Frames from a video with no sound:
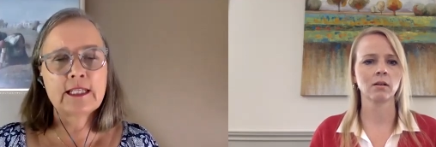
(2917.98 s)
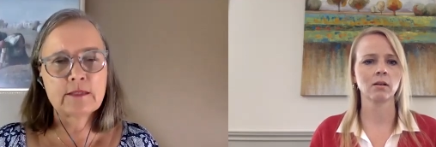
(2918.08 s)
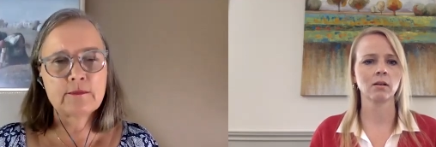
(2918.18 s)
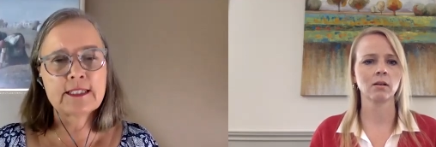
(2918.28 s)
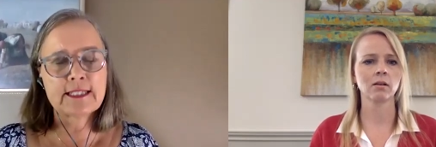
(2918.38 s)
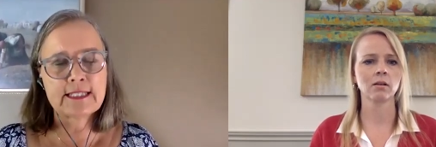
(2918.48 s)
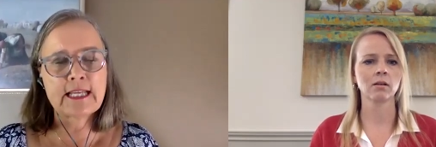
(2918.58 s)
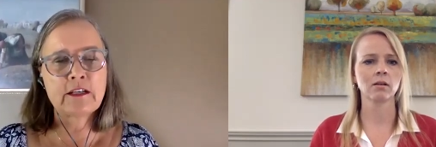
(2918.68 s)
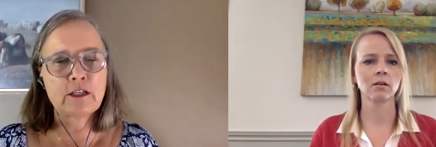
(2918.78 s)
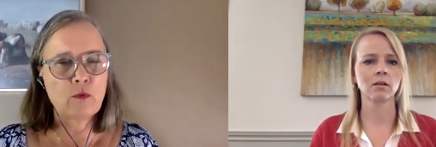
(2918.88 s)
Speaker 1: them to sit down
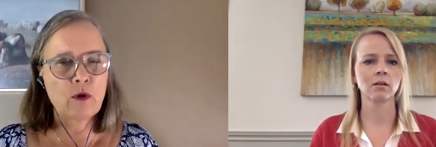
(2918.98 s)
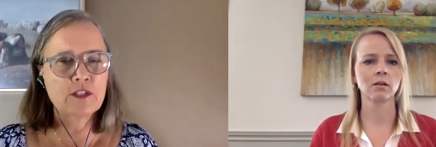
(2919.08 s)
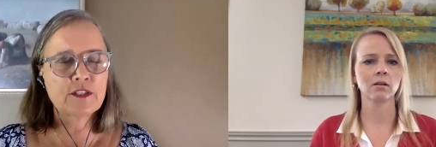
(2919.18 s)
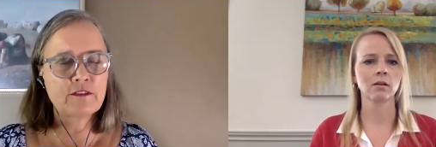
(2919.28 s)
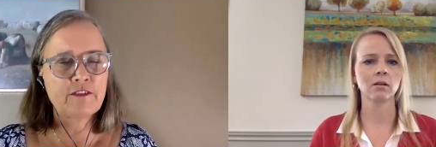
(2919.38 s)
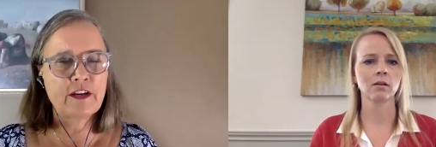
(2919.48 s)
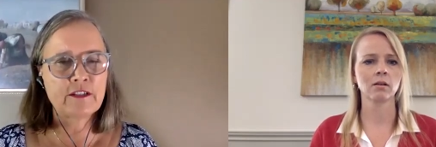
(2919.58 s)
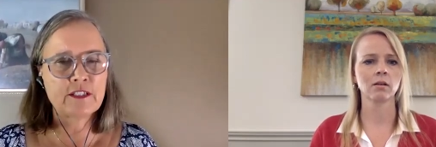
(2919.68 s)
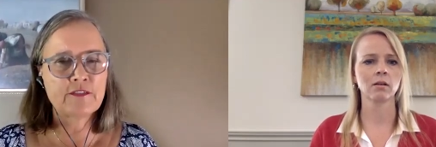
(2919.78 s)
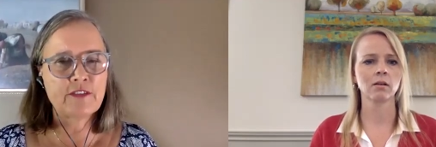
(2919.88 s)
and watch the
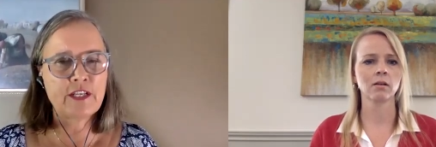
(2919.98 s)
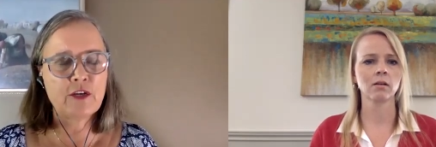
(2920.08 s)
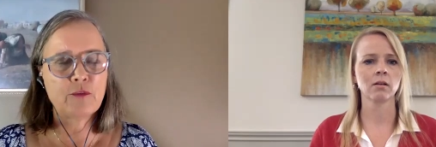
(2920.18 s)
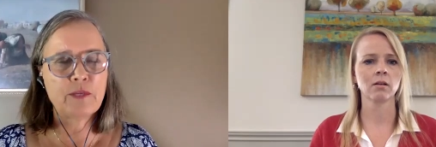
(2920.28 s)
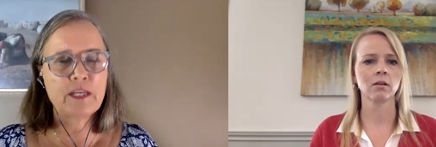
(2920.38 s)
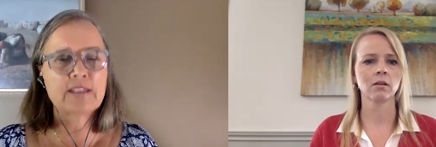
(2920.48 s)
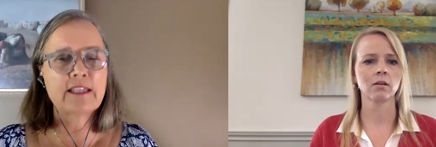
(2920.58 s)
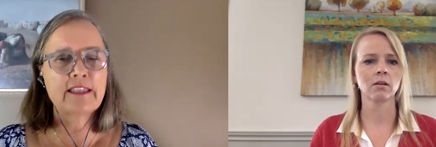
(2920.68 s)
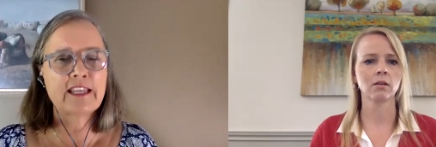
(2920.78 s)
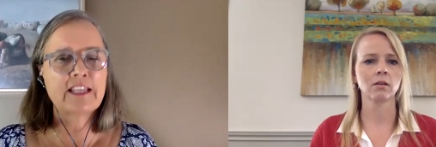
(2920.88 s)
fairness video because I
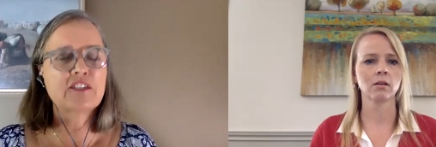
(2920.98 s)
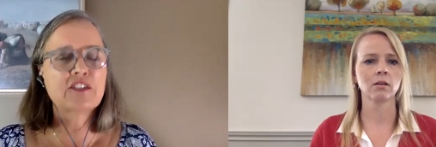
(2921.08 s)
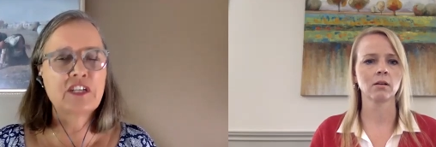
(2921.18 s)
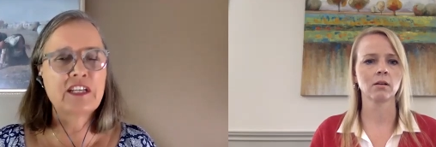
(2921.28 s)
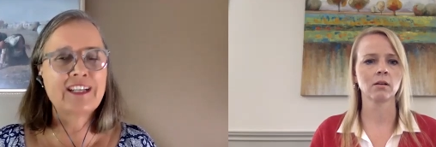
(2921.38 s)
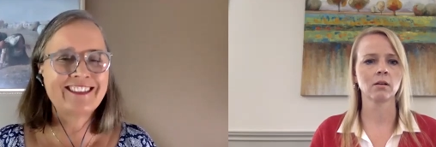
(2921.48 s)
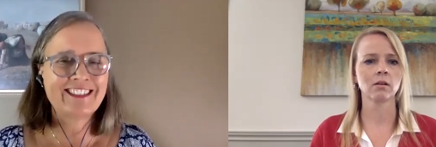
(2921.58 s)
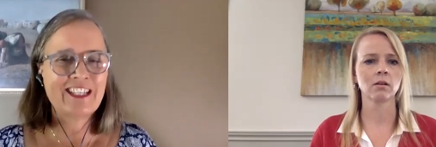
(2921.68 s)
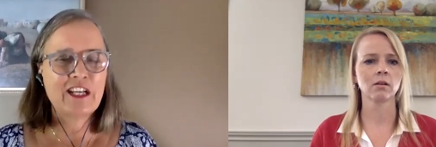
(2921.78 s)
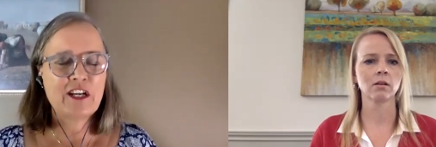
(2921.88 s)
think it's going to
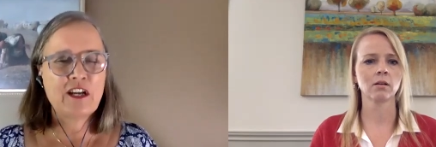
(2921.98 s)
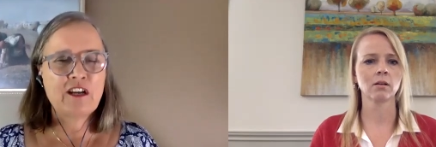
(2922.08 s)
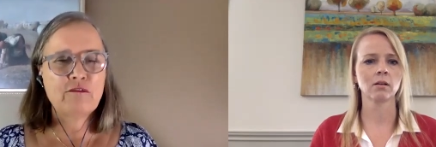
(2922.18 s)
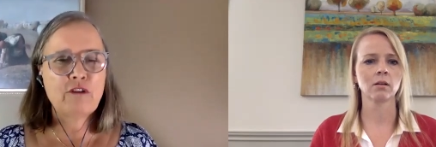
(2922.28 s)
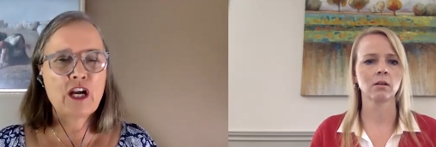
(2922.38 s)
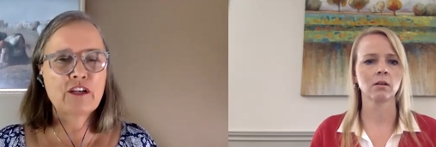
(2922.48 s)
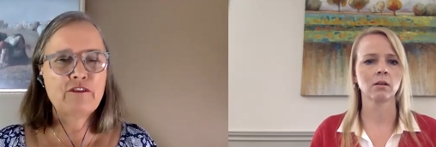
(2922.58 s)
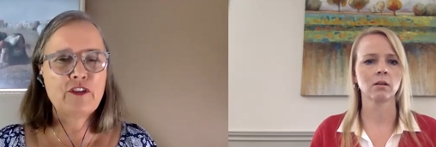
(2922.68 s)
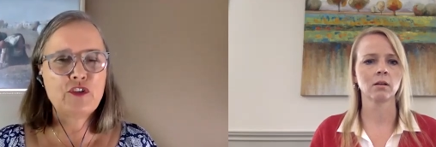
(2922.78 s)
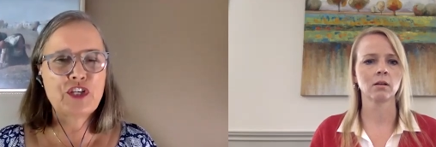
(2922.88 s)
rock a few
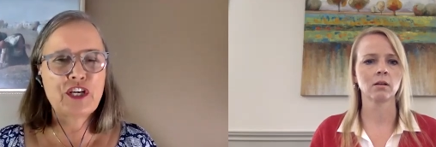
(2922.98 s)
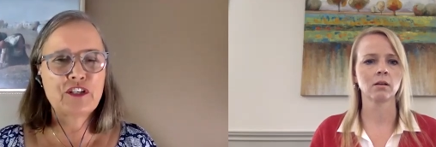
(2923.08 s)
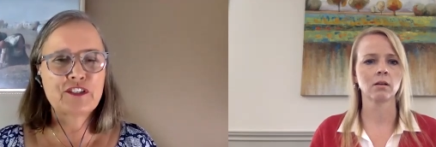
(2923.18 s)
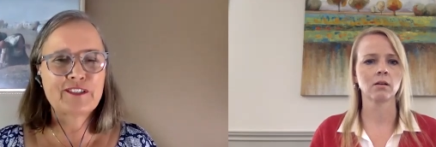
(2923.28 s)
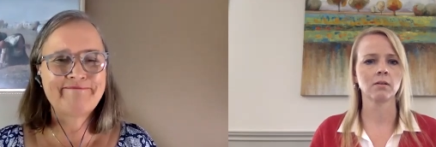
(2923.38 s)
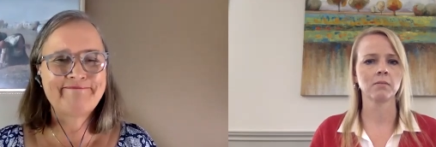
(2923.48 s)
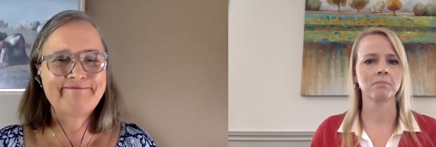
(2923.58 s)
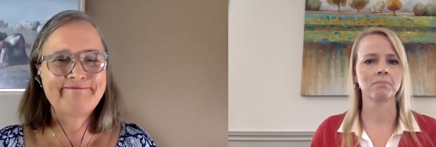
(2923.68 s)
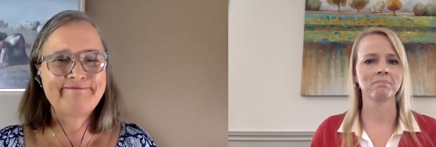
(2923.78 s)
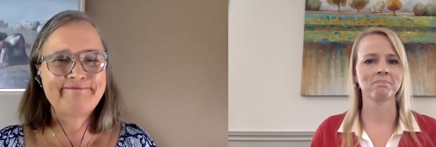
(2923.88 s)
chairs.
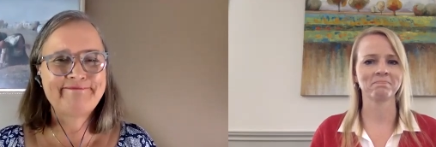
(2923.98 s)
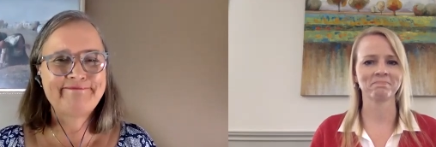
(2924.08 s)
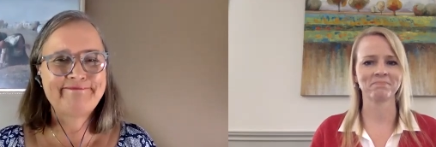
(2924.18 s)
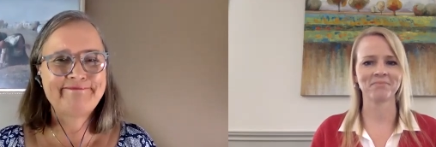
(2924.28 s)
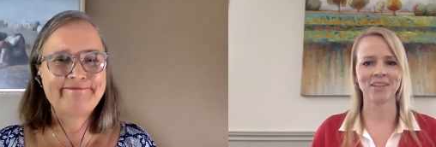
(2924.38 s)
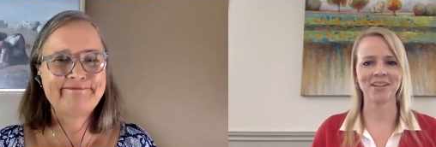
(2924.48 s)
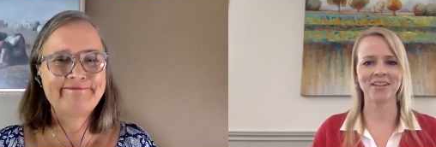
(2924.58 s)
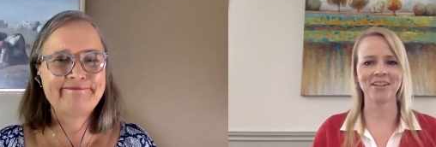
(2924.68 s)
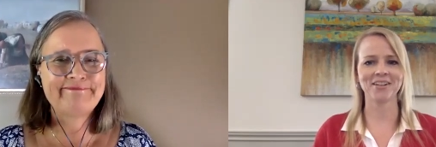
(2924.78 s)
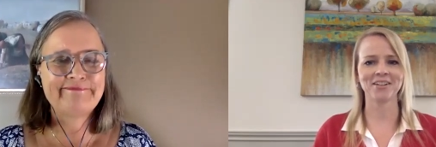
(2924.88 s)
Speaker 2: Mm, I
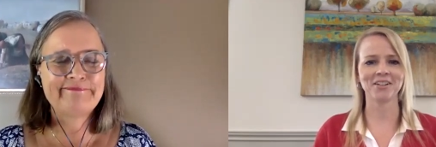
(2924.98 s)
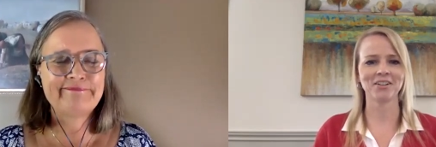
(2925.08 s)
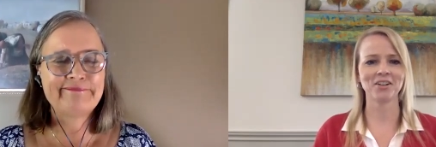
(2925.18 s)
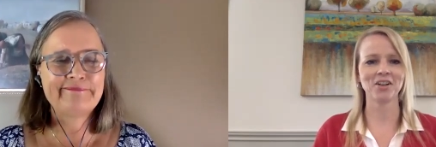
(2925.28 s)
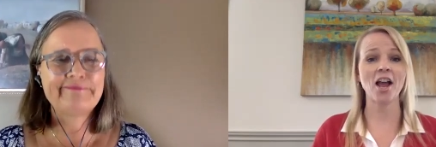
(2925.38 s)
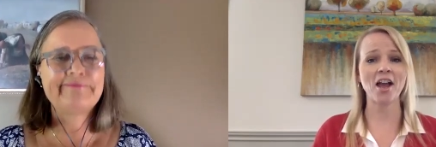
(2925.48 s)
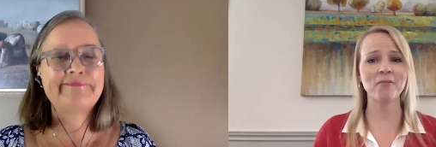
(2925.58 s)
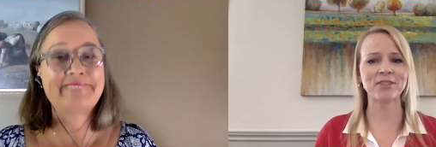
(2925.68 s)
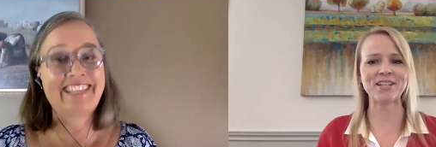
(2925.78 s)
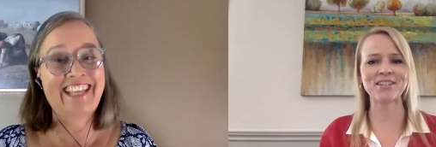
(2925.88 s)
like it. I have
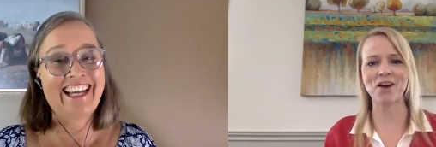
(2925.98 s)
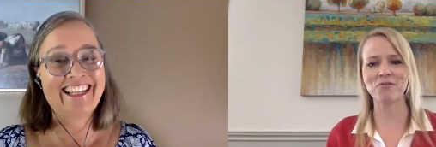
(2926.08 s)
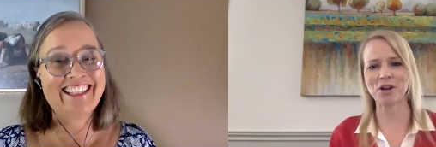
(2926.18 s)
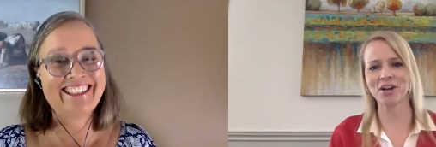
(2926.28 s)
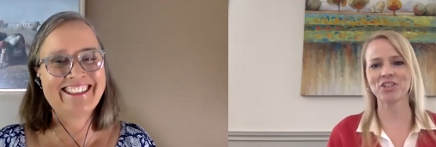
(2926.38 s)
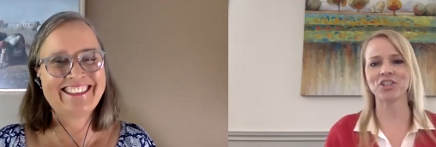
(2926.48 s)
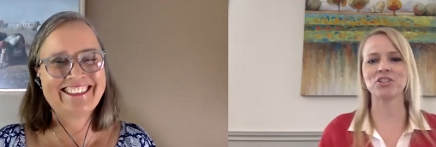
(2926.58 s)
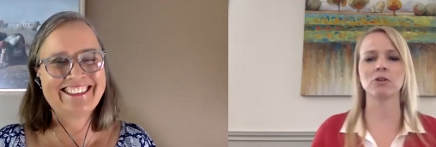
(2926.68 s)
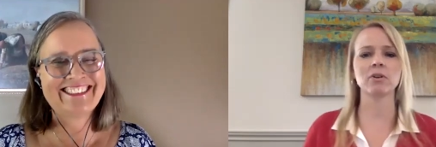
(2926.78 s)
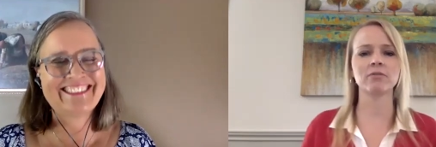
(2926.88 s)
seen that one. I should
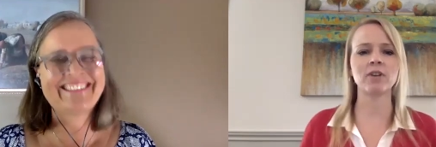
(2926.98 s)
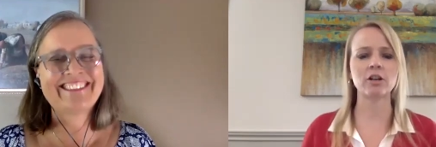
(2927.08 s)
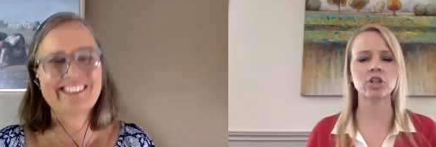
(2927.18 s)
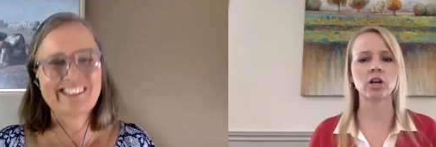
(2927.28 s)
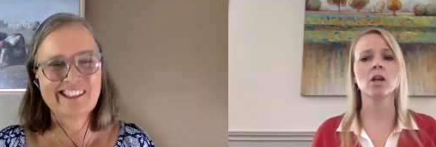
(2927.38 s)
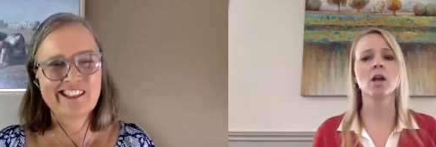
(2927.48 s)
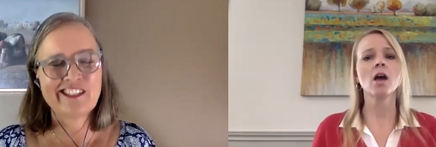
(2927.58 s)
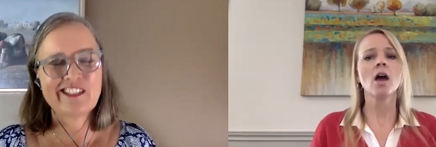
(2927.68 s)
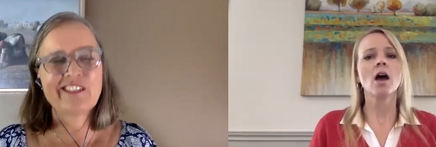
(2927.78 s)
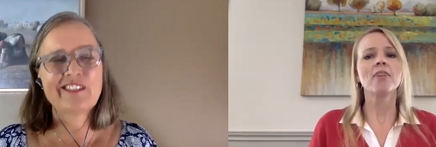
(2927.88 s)
do a refresher.
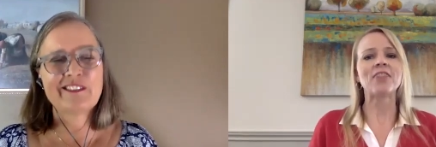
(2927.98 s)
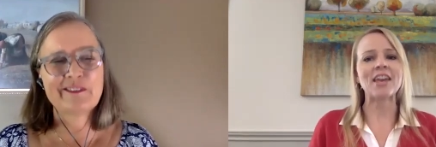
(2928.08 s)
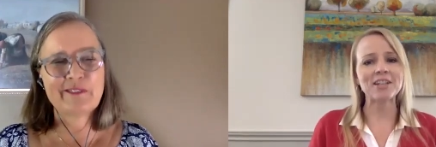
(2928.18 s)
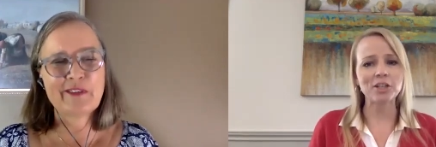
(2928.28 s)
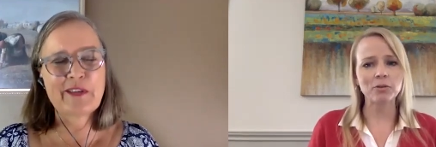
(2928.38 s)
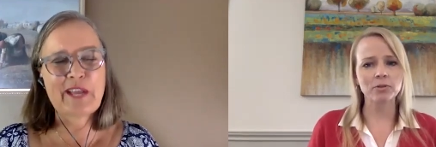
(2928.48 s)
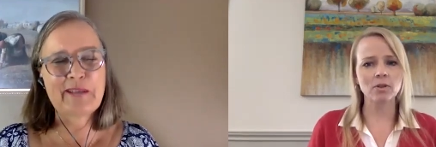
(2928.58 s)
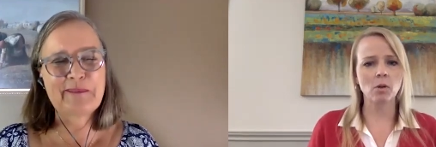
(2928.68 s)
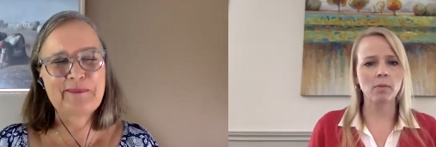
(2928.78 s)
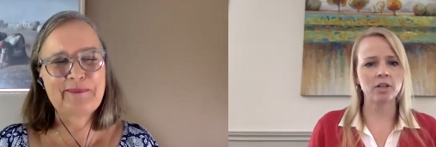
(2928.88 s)
Thank okay. you
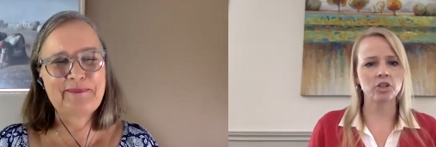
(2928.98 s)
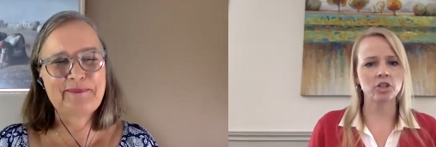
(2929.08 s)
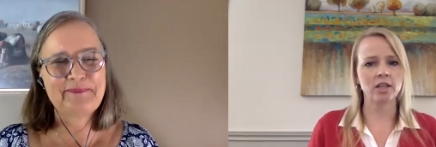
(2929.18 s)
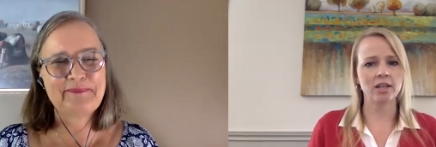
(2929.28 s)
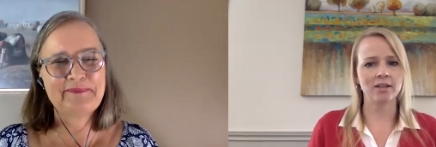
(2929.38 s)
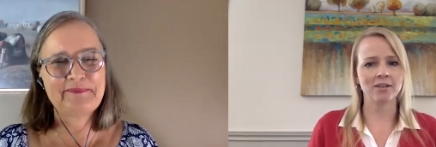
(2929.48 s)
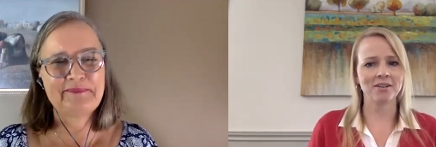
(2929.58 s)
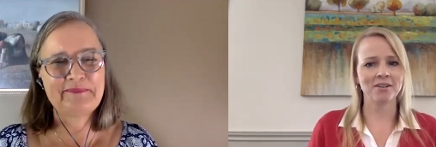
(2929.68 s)
so much, Elaine,